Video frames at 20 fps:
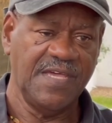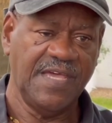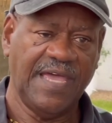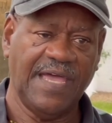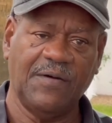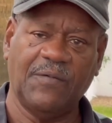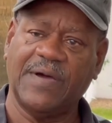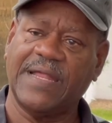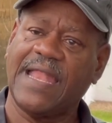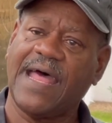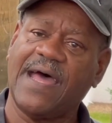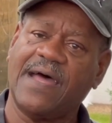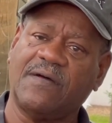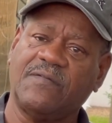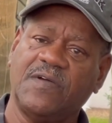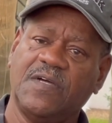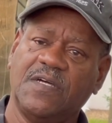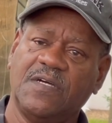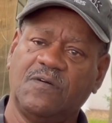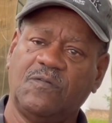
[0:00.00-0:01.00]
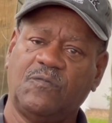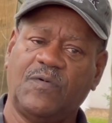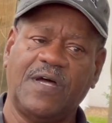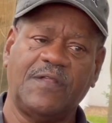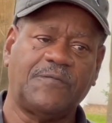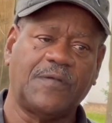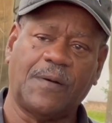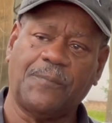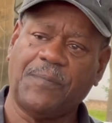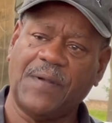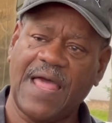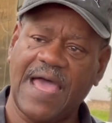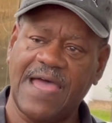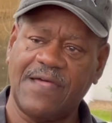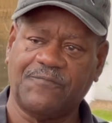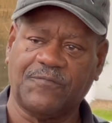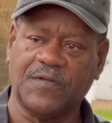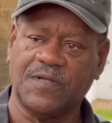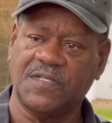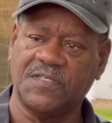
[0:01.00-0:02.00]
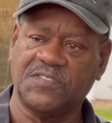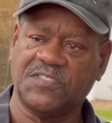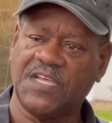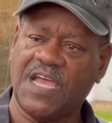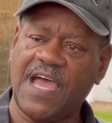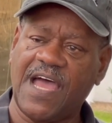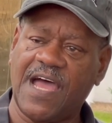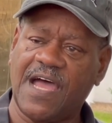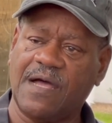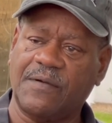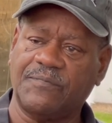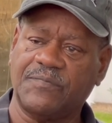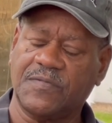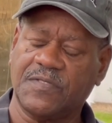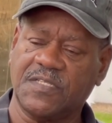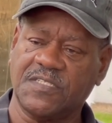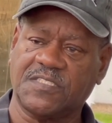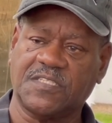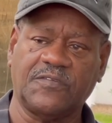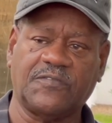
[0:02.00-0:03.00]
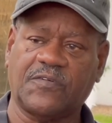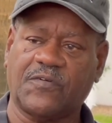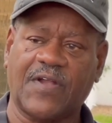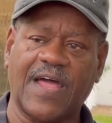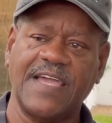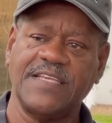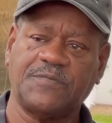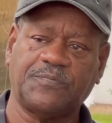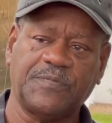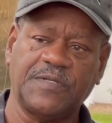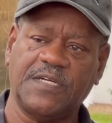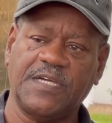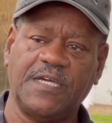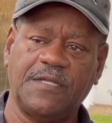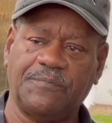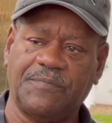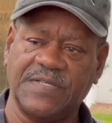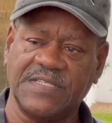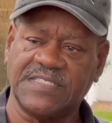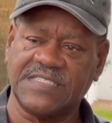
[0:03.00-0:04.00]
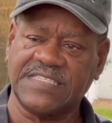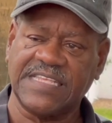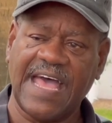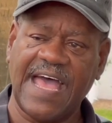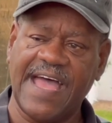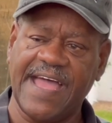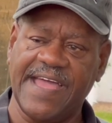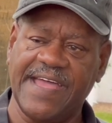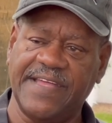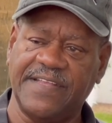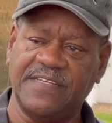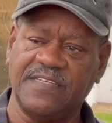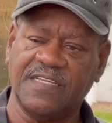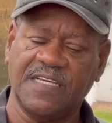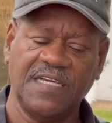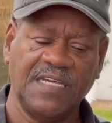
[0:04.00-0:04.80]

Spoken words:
And when I went applied for the job, the Civil Rights Bill had been signed.